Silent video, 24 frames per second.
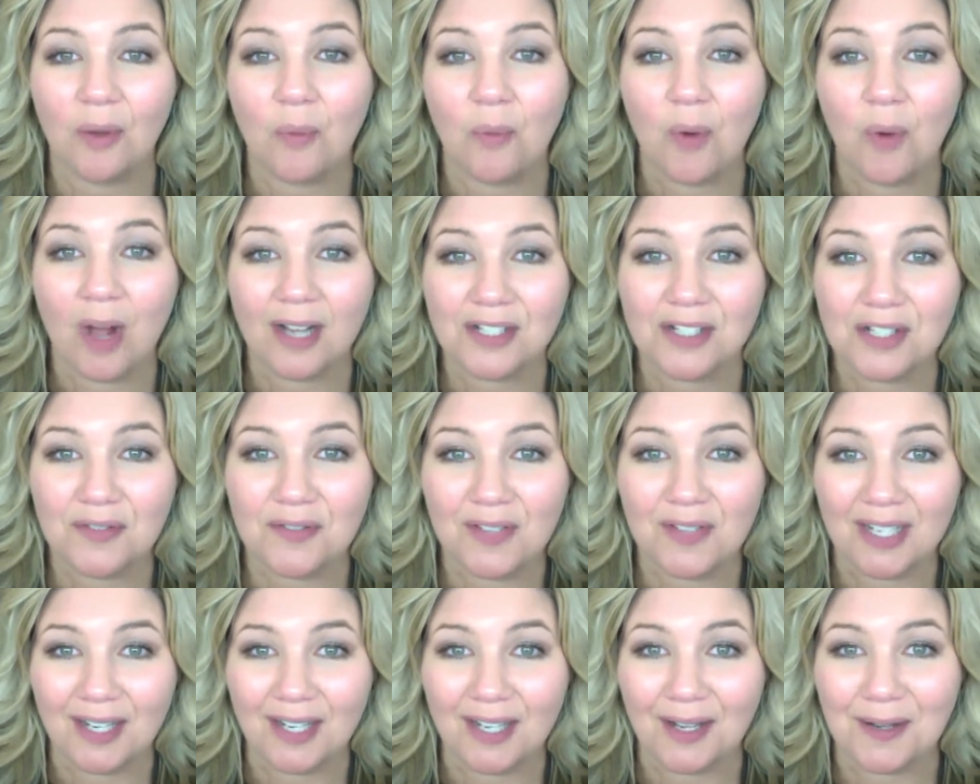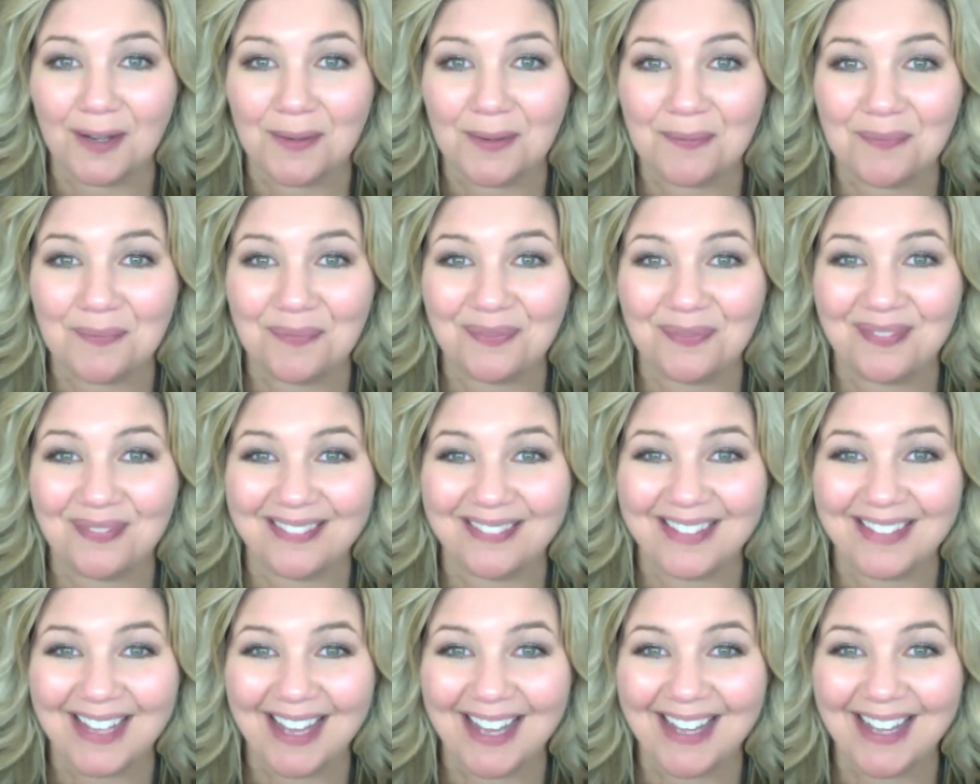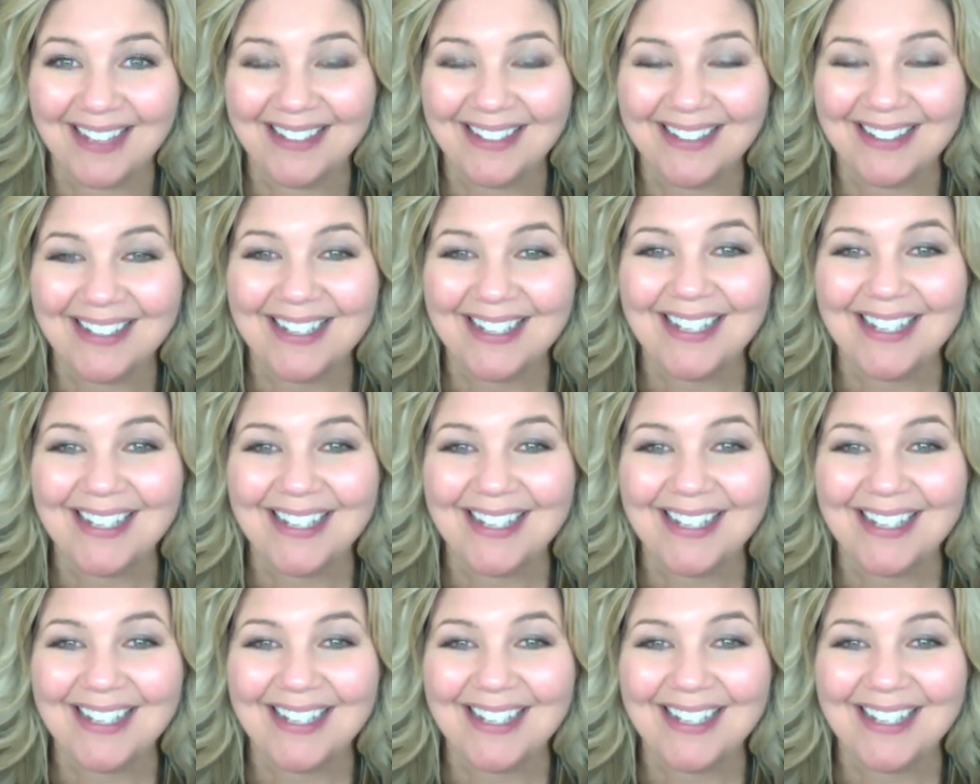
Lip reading: watch a video. Okay.